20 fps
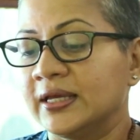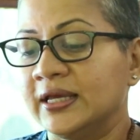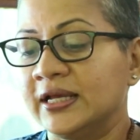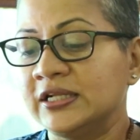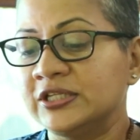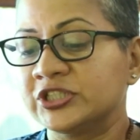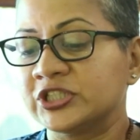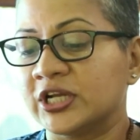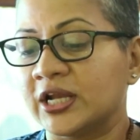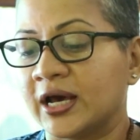
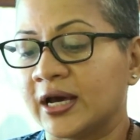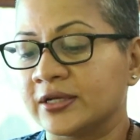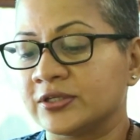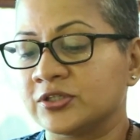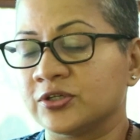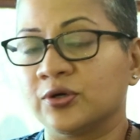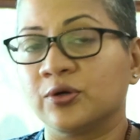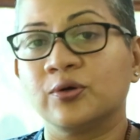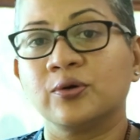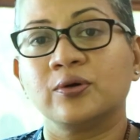Il
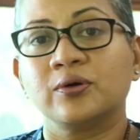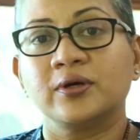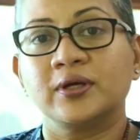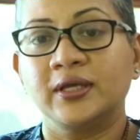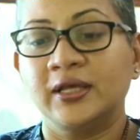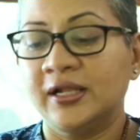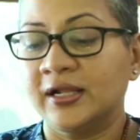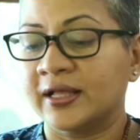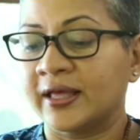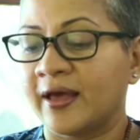Gelato,
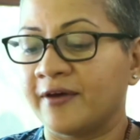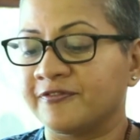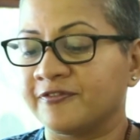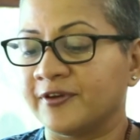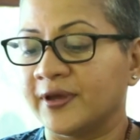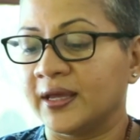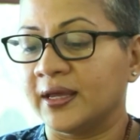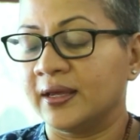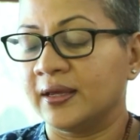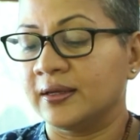Il
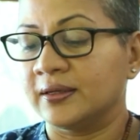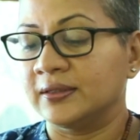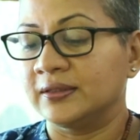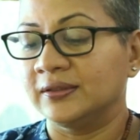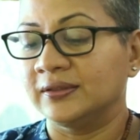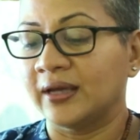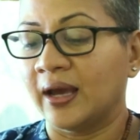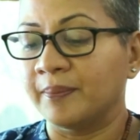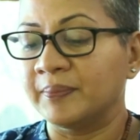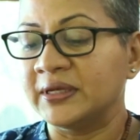Cafe,
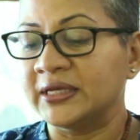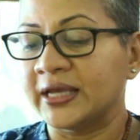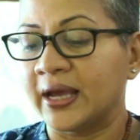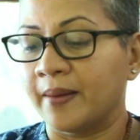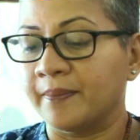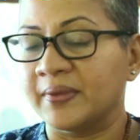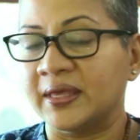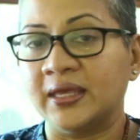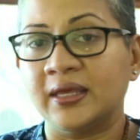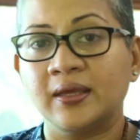Yummy
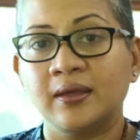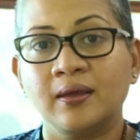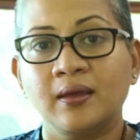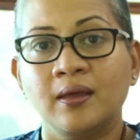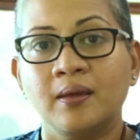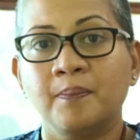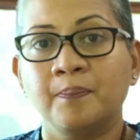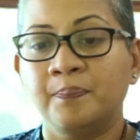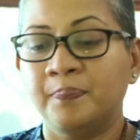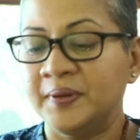Yummy,
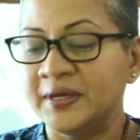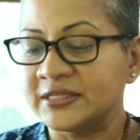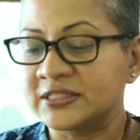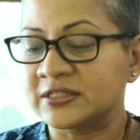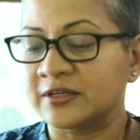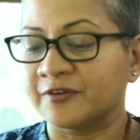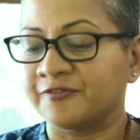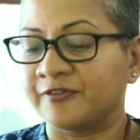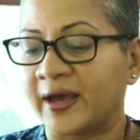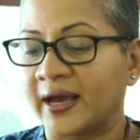
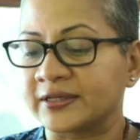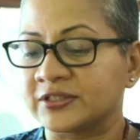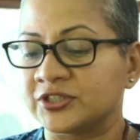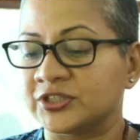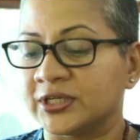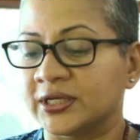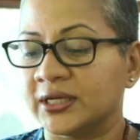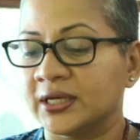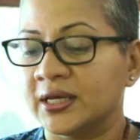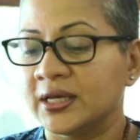Pizza
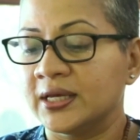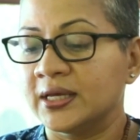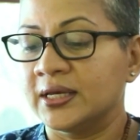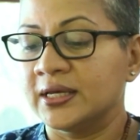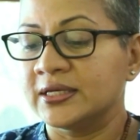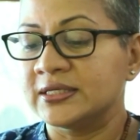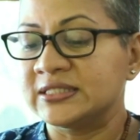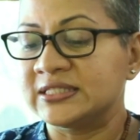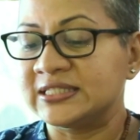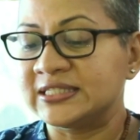Factory,
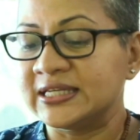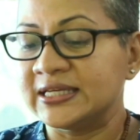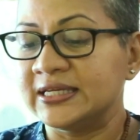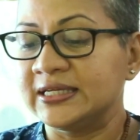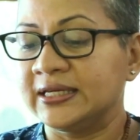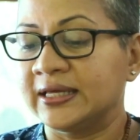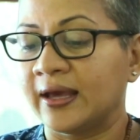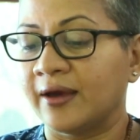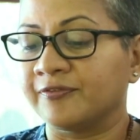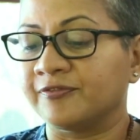
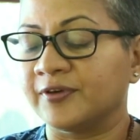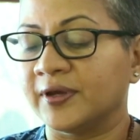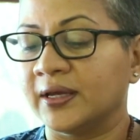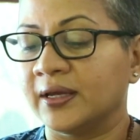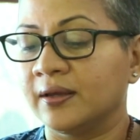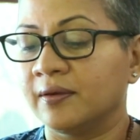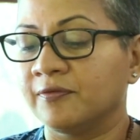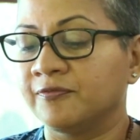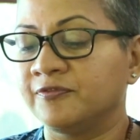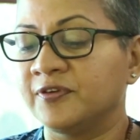Seed
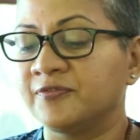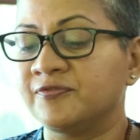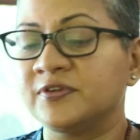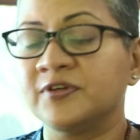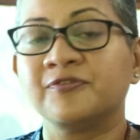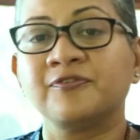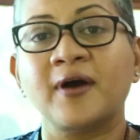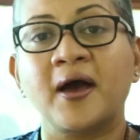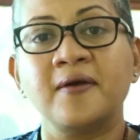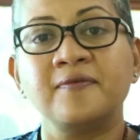Cafe,
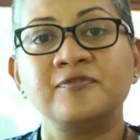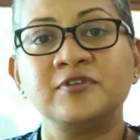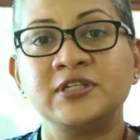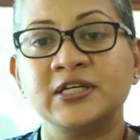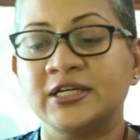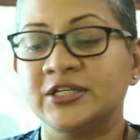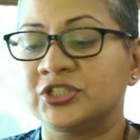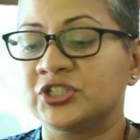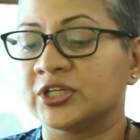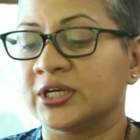55
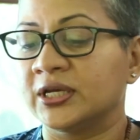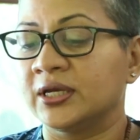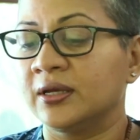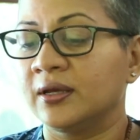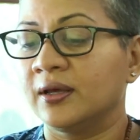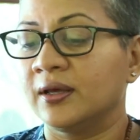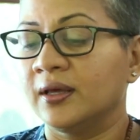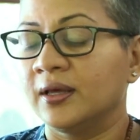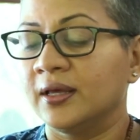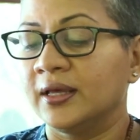TG,
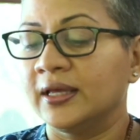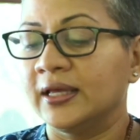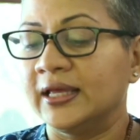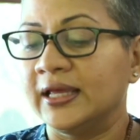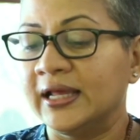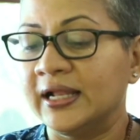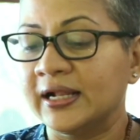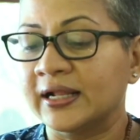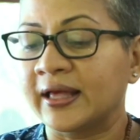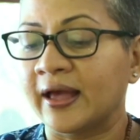
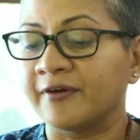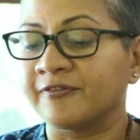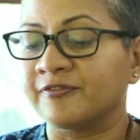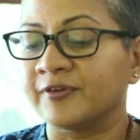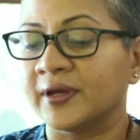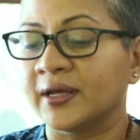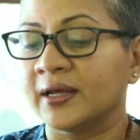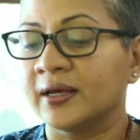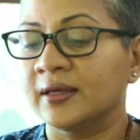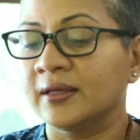Il
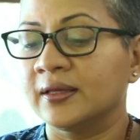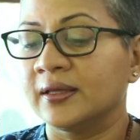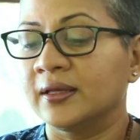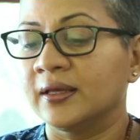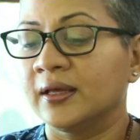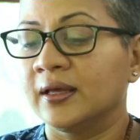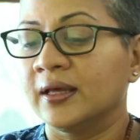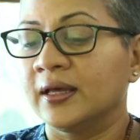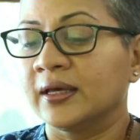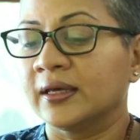Cafe,
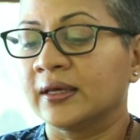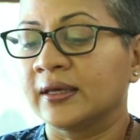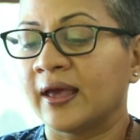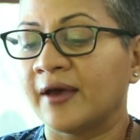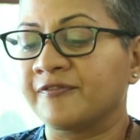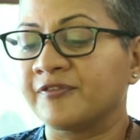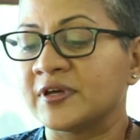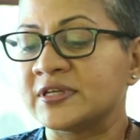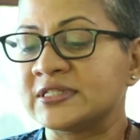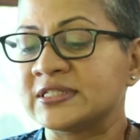
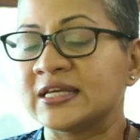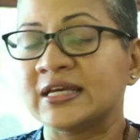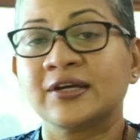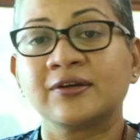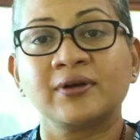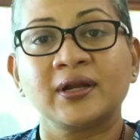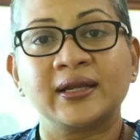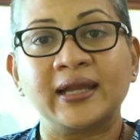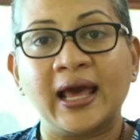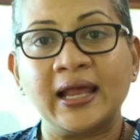Cafe
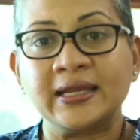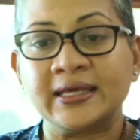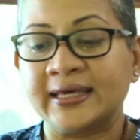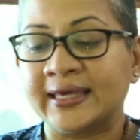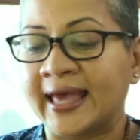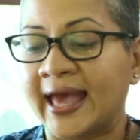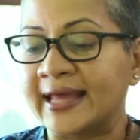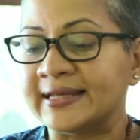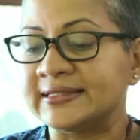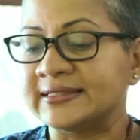Secret Alley
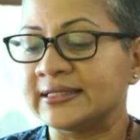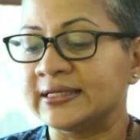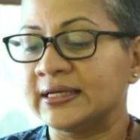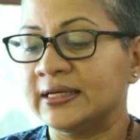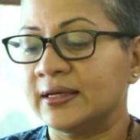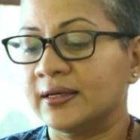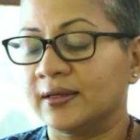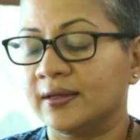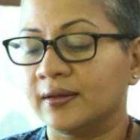Kandy,